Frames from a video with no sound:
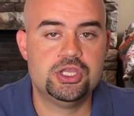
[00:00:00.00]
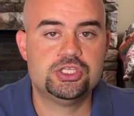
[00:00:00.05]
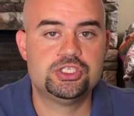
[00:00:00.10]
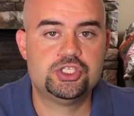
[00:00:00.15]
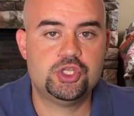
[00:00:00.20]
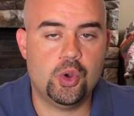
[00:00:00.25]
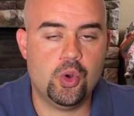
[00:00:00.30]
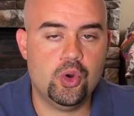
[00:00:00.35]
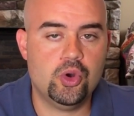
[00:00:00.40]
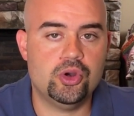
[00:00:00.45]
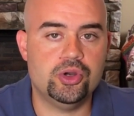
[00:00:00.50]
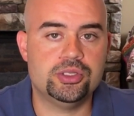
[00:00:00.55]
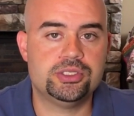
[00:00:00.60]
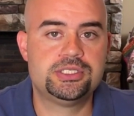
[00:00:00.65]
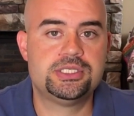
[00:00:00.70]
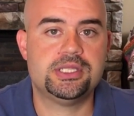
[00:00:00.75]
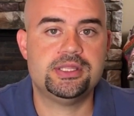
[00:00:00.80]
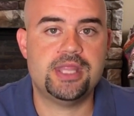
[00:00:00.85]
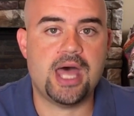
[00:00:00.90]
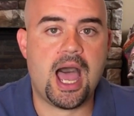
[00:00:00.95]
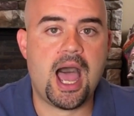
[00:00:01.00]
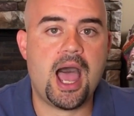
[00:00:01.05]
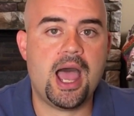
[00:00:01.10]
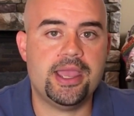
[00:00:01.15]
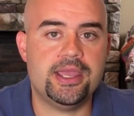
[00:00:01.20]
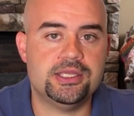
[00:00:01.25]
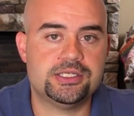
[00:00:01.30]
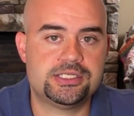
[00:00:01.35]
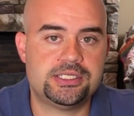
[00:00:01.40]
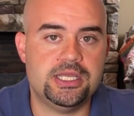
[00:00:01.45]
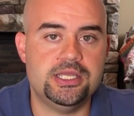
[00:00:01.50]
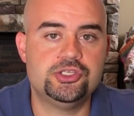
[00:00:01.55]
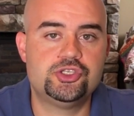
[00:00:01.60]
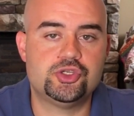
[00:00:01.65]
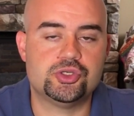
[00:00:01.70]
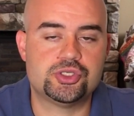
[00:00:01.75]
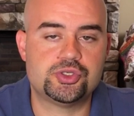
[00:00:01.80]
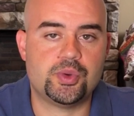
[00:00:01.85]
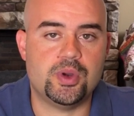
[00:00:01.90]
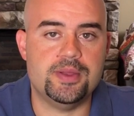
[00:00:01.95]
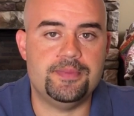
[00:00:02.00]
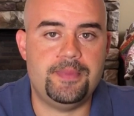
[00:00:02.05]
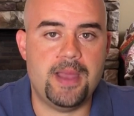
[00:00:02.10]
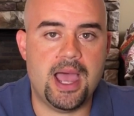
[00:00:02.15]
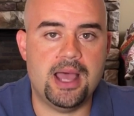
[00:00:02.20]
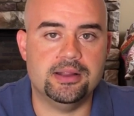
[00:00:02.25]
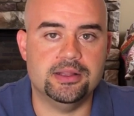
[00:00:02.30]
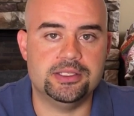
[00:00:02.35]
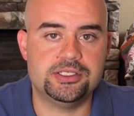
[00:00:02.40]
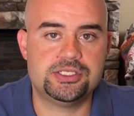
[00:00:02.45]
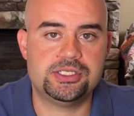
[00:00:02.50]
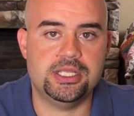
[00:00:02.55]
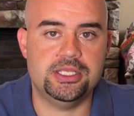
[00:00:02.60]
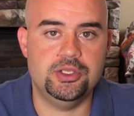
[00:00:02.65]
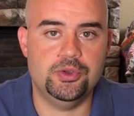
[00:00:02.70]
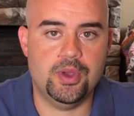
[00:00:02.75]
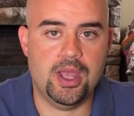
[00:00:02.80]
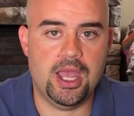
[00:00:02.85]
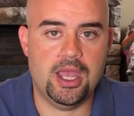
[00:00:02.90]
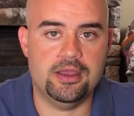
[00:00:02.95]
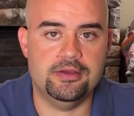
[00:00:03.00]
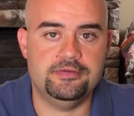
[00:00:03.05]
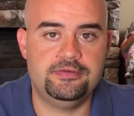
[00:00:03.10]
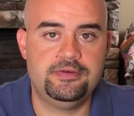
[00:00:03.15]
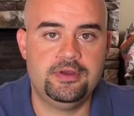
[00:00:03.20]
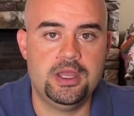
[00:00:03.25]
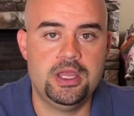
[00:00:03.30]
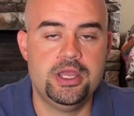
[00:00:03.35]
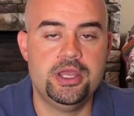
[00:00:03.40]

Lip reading: towards the highest interest rate balance that you have.